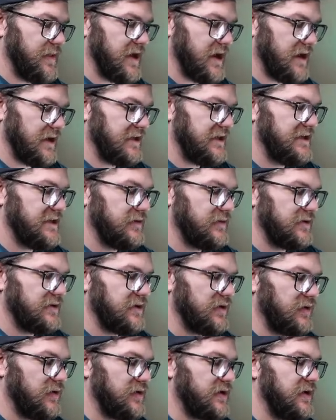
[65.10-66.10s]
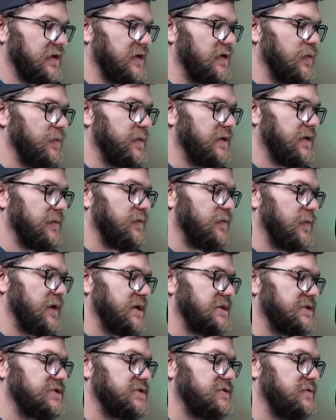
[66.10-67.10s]
that Gyarados. Already opened up
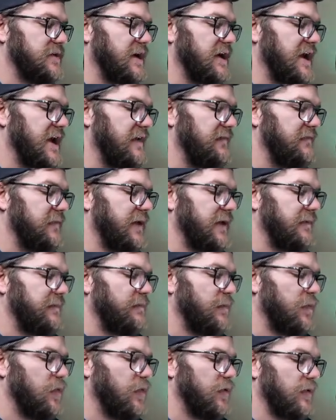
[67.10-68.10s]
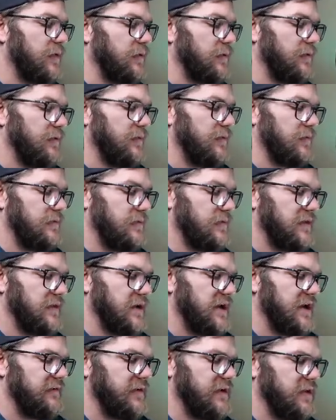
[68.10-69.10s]
Raichu. I have like more. I think
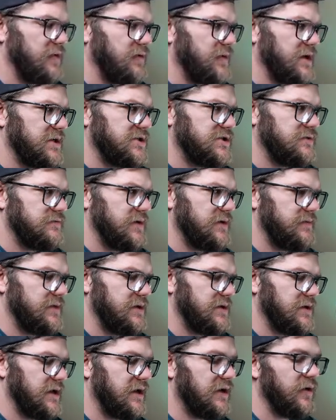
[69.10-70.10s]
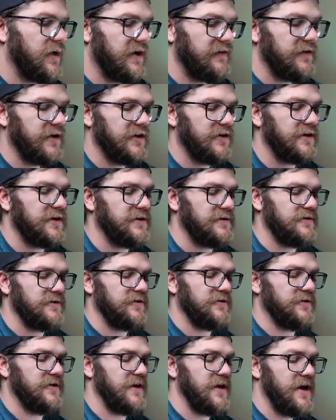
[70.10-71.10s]
I have another Raichu maybe. I know I have another
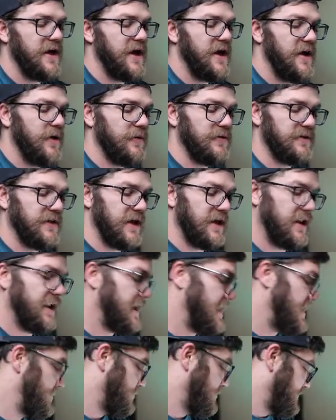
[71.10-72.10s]
Gyarados. I was not able